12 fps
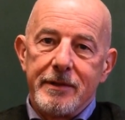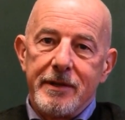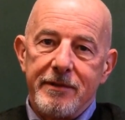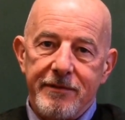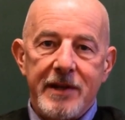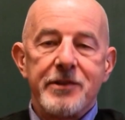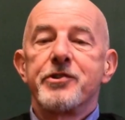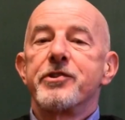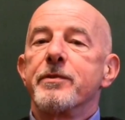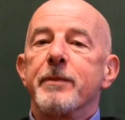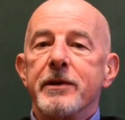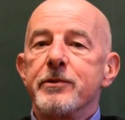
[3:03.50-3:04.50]
advance
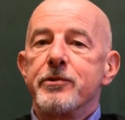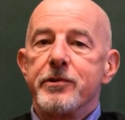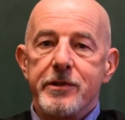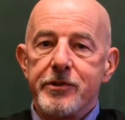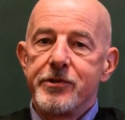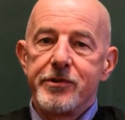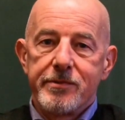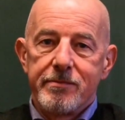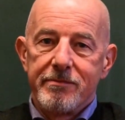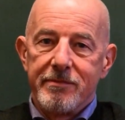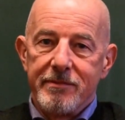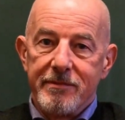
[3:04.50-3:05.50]
the boundaries,
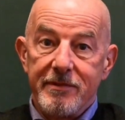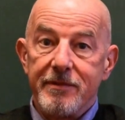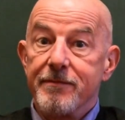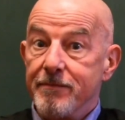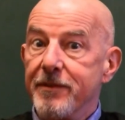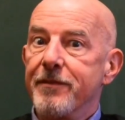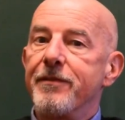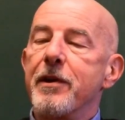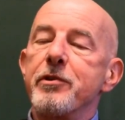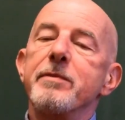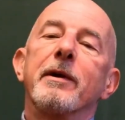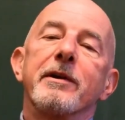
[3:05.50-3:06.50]
the
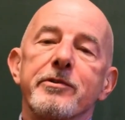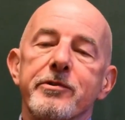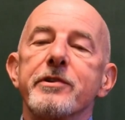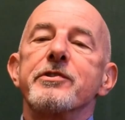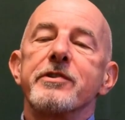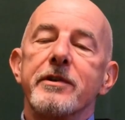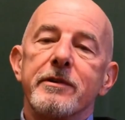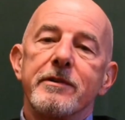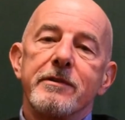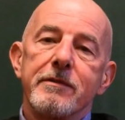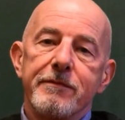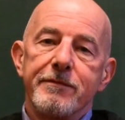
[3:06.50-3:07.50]
very boundaries
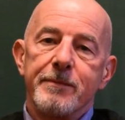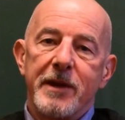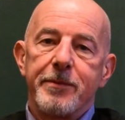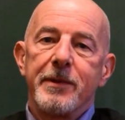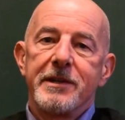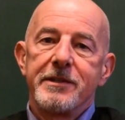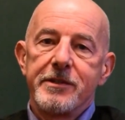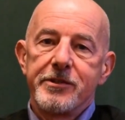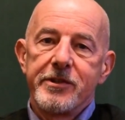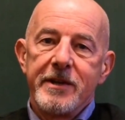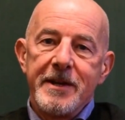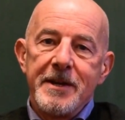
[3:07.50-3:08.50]
of mathematics.
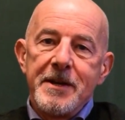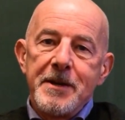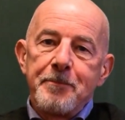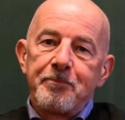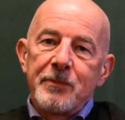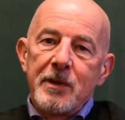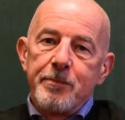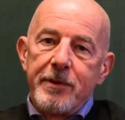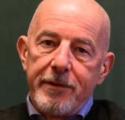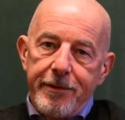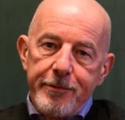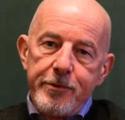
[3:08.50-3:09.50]

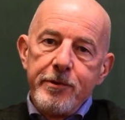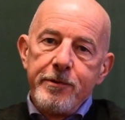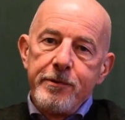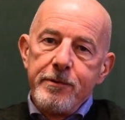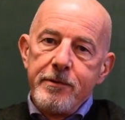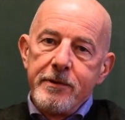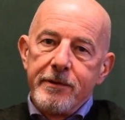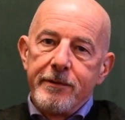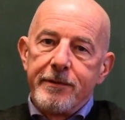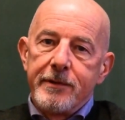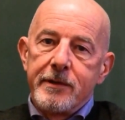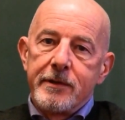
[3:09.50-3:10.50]
But through
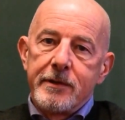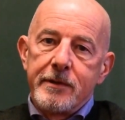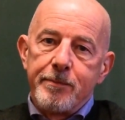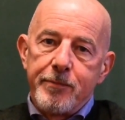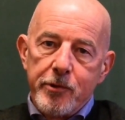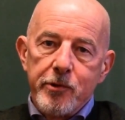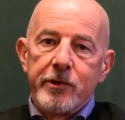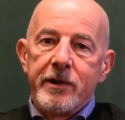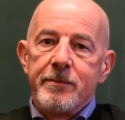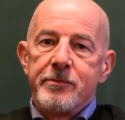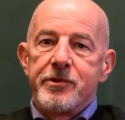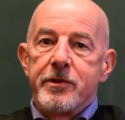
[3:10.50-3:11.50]
the
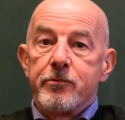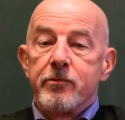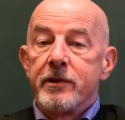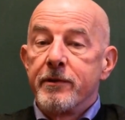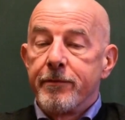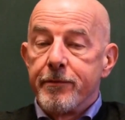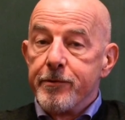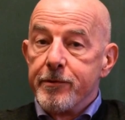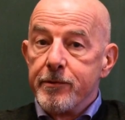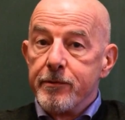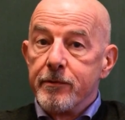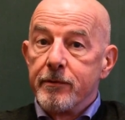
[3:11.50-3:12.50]
programs that run
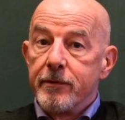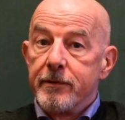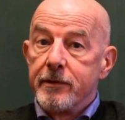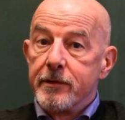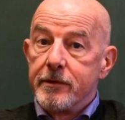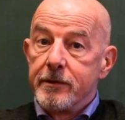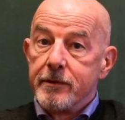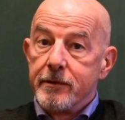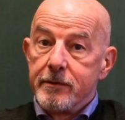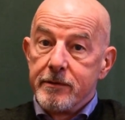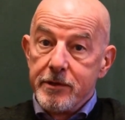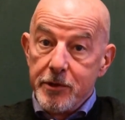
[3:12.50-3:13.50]
through the
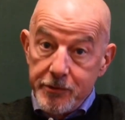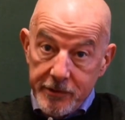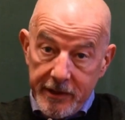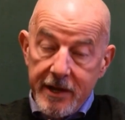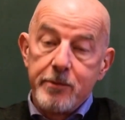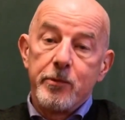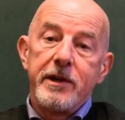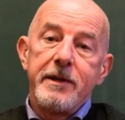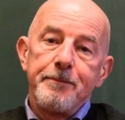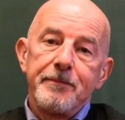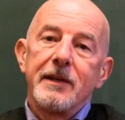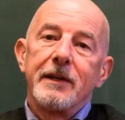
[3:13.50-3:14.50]
Newton Gateway,
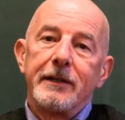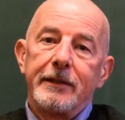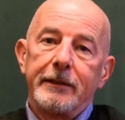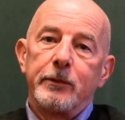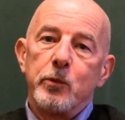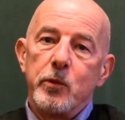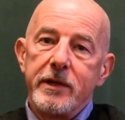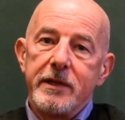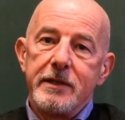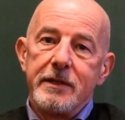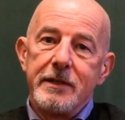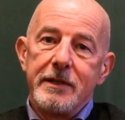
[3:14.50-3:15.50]

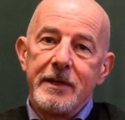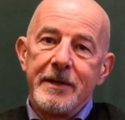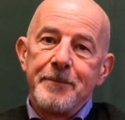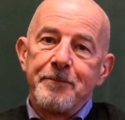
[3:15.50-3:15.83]
we